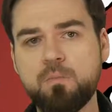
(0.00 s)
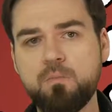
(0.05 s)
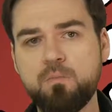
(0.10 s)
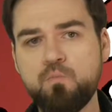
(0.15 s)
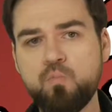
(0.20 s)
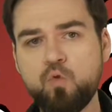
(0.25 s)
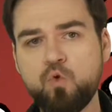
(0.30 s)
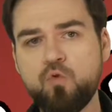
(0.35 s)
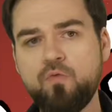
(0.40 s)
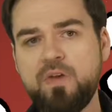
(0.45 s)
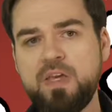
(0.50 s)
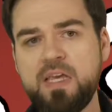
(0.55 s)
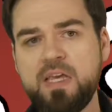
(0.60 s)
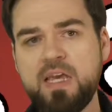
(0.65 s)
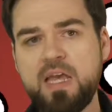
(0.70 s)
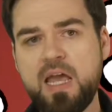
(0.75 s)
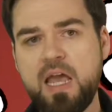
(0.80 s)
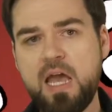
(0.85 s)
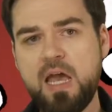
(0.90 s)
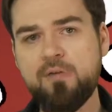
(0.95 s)

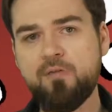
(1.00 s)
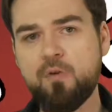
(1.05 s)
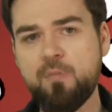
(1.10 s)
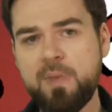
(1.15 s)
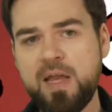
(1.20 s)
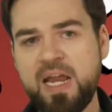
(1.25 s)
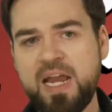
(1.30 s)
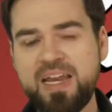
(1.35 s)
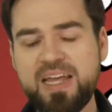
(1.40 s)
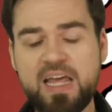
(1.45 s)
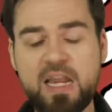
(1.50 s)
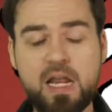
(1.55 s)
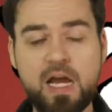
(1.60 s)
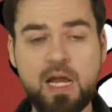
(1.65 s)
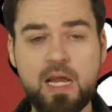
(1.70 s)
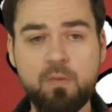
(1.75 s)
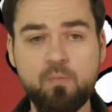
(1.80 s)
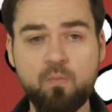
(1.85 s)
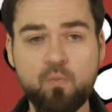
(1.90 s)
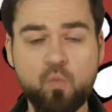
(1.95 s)
movie ever made, and
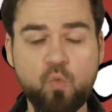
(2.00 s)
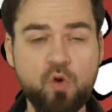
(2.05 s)
I am